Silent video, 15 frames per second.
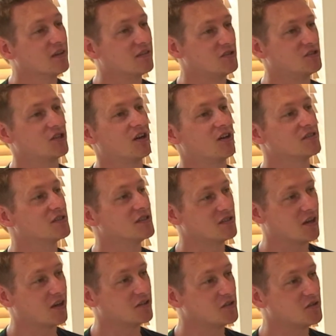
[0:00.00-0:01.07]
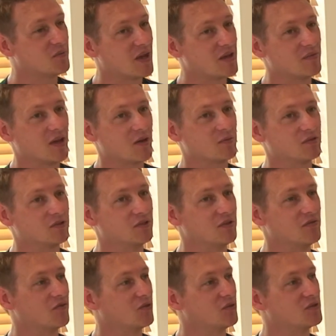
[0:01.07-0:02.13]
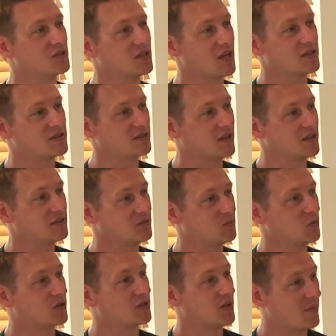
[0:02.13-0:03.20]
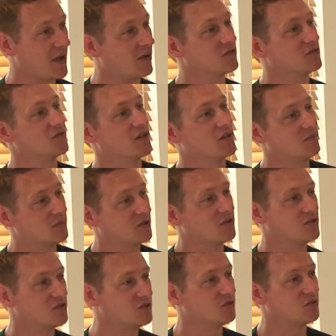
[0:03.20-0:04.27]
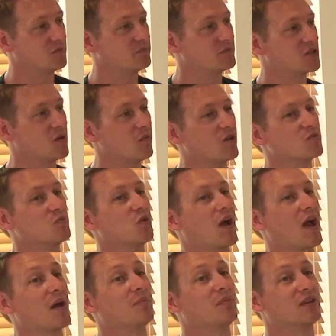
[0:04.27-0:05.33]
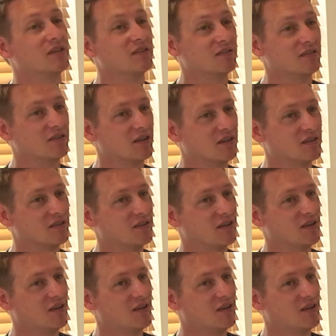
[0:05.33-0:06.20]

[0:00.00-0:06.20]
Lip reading: the chances are you may be able to influence their state and bring them out of it, because you're so much more happy that,